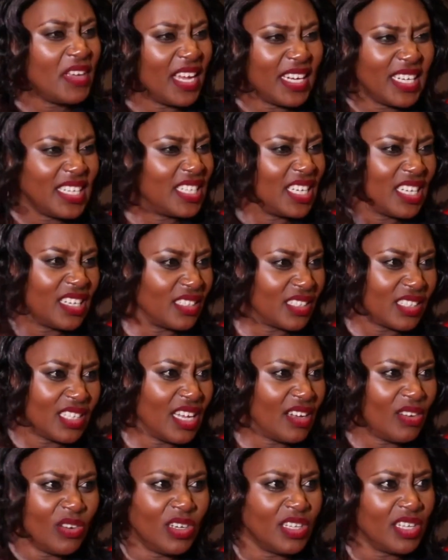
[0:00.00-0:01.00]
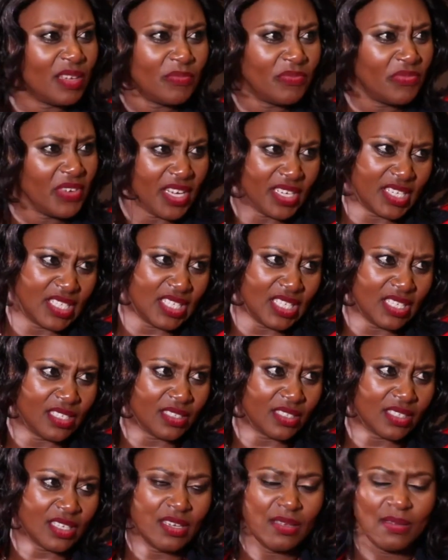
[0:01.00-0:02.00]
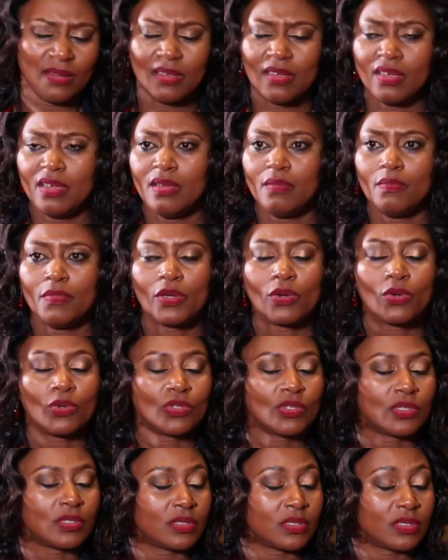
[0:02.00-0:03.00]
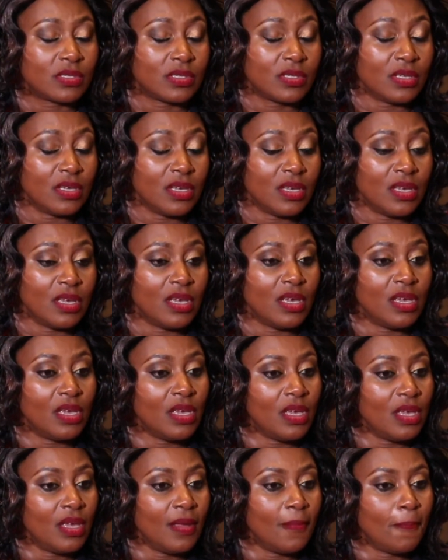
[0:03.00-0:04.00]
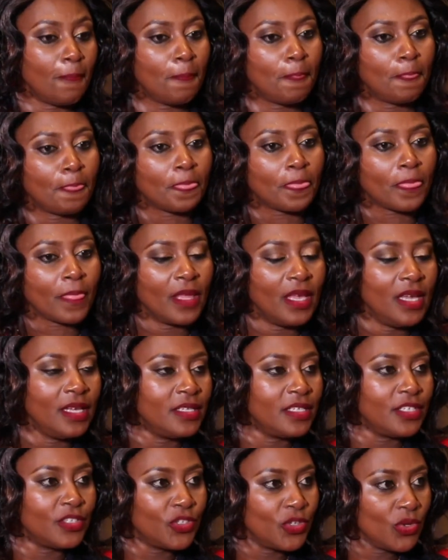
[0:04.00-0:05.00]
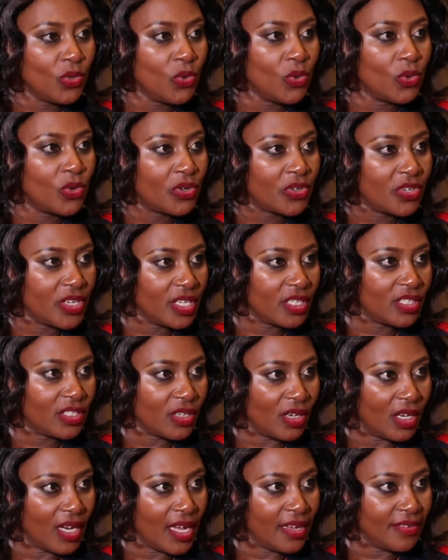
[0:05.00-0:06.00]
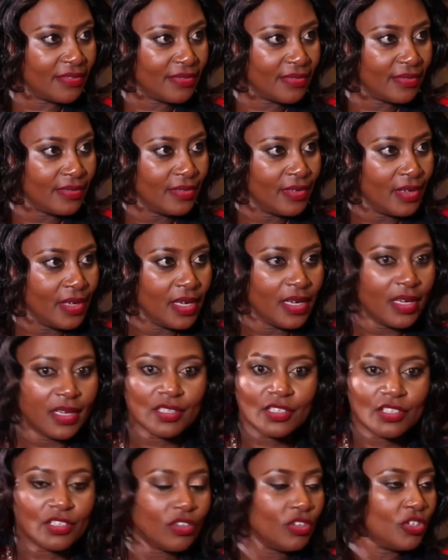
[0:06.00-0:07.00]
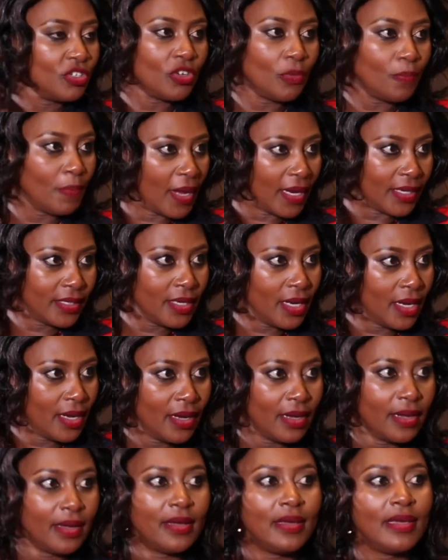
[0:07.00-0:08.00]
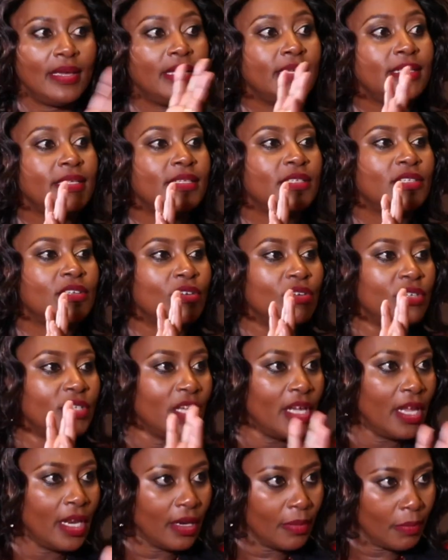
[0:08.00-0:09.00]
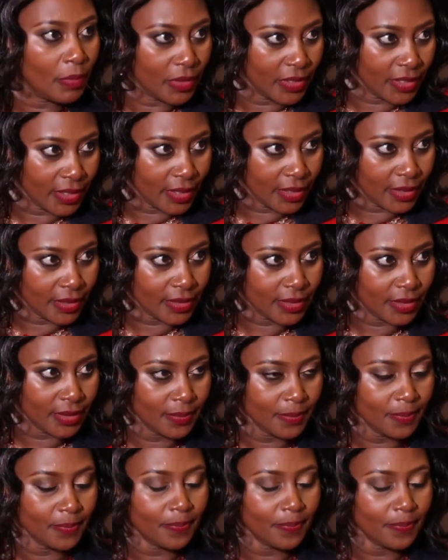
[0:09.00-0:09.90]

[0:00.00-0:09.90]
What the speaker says: Fairy tales. I call them fairy tales. Because it is you who creates your life. It's not your partner. It is not anybody else.